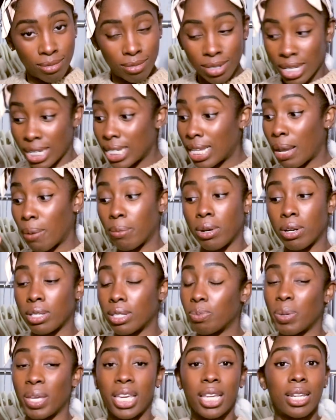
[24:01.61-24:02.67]
because I'm going to
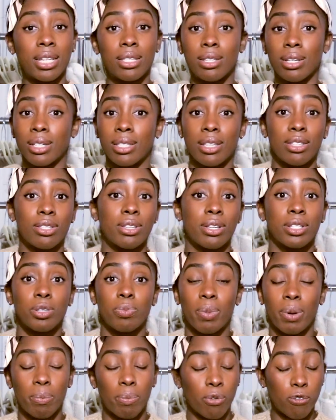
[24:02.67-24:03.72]
speak it into existence.
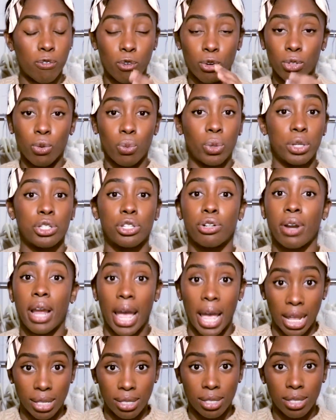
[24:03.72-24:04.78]
But before the winter
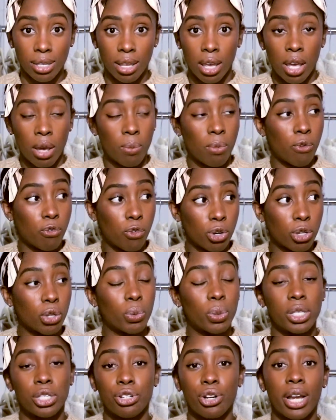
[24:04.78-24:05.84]
ends,
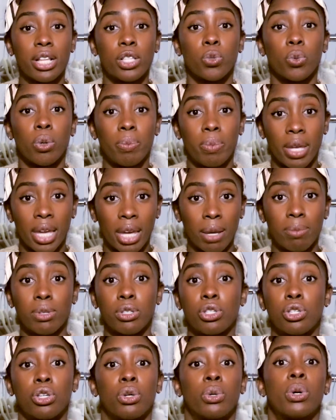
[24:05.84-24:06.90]
we'll be able
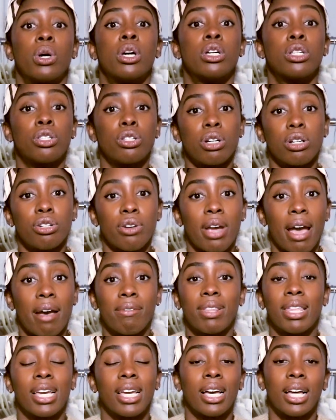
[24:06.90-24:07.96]
to start
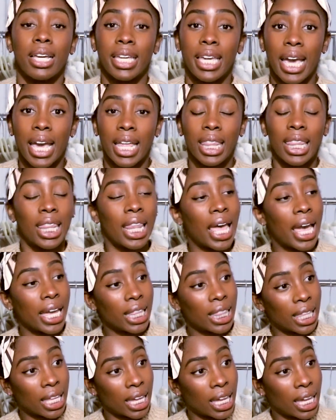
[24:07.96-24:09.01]
traveling again
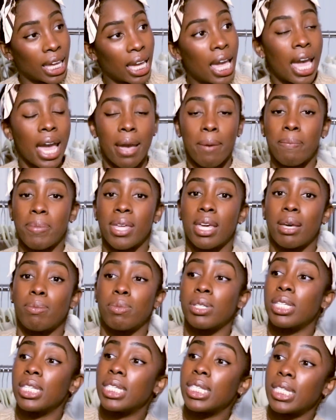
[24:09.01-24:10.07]
lightly and being able
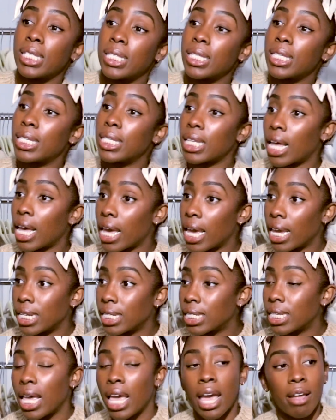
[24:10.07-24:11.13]
to see the
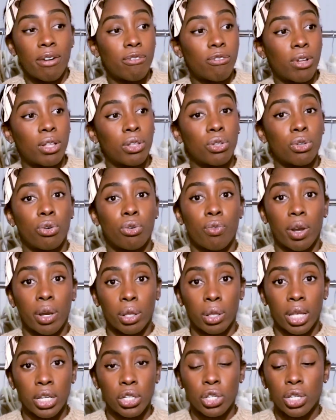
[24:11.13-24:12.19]
sights and follow the new
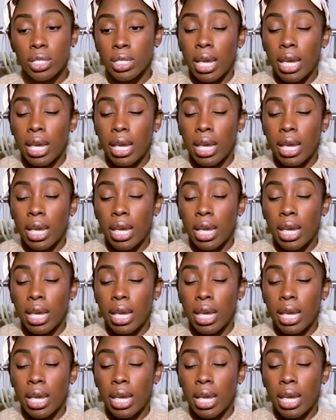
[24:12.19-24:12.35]
regulations,